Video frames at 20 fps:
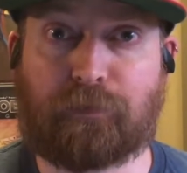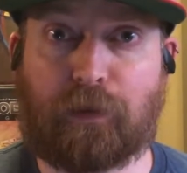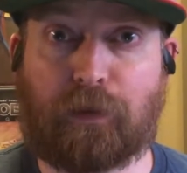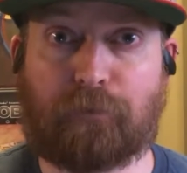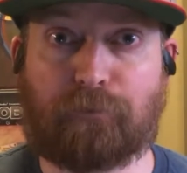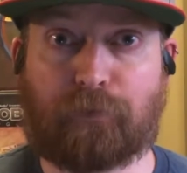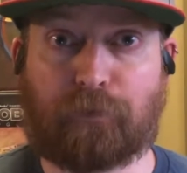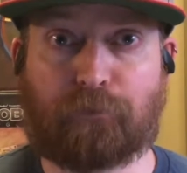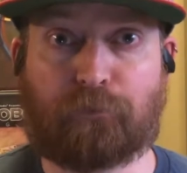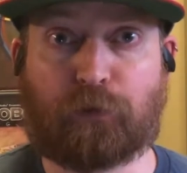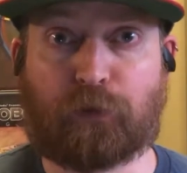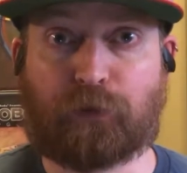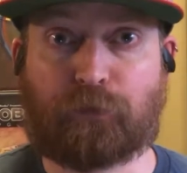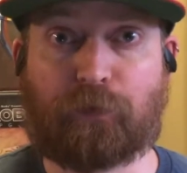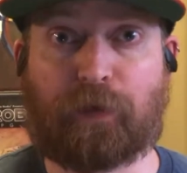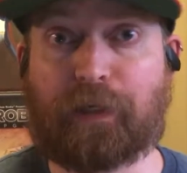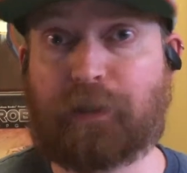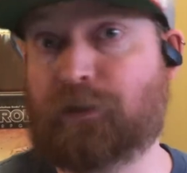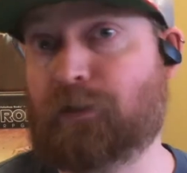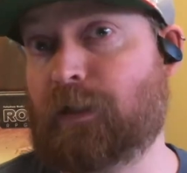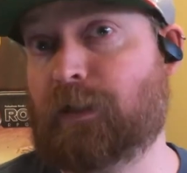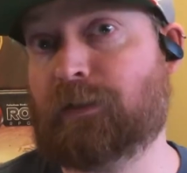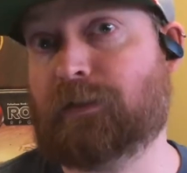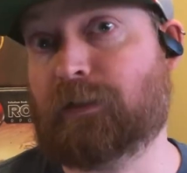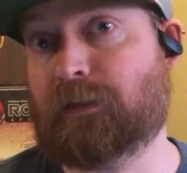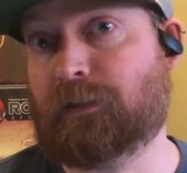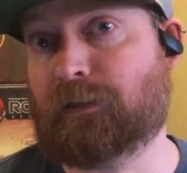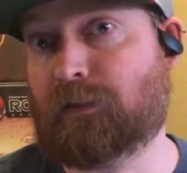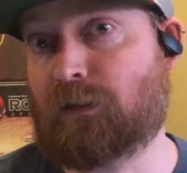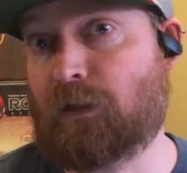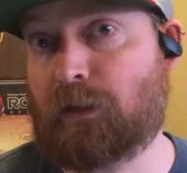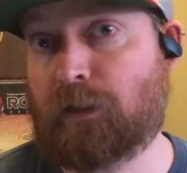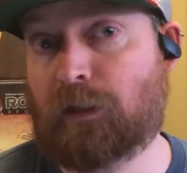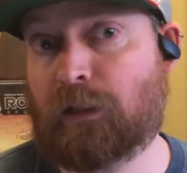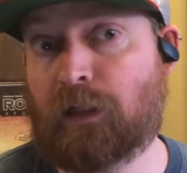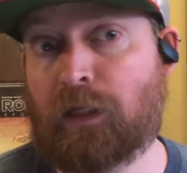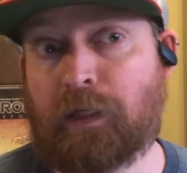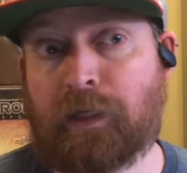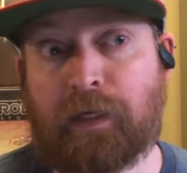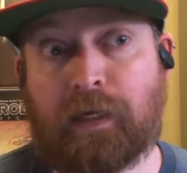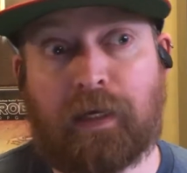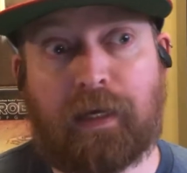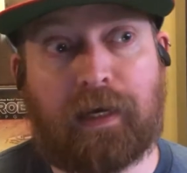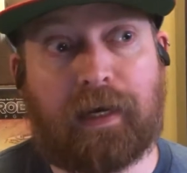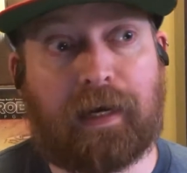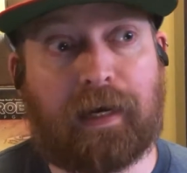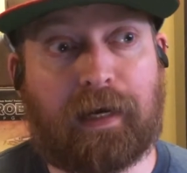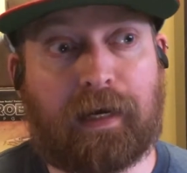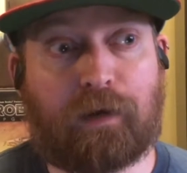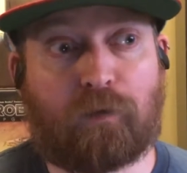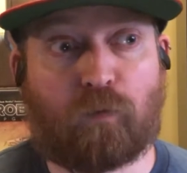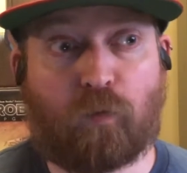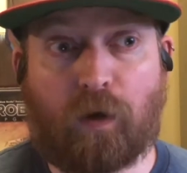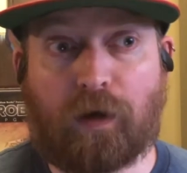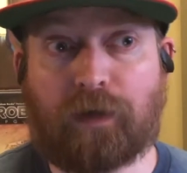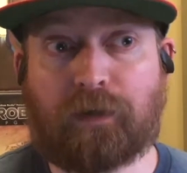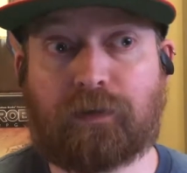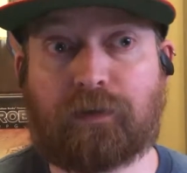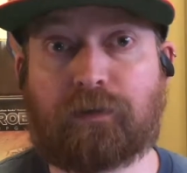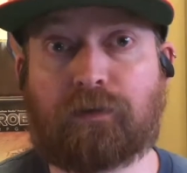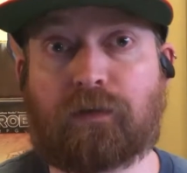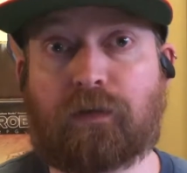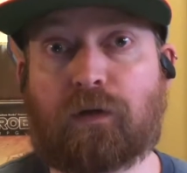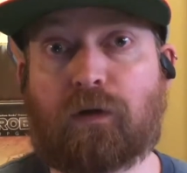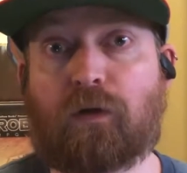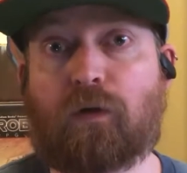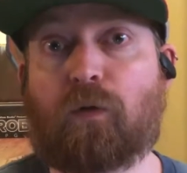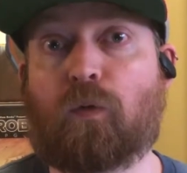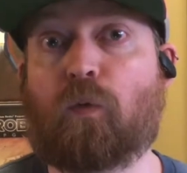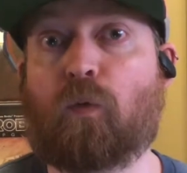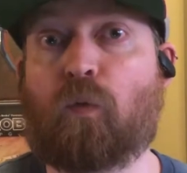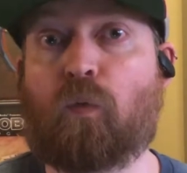of the first franchise that I started, and wanted to know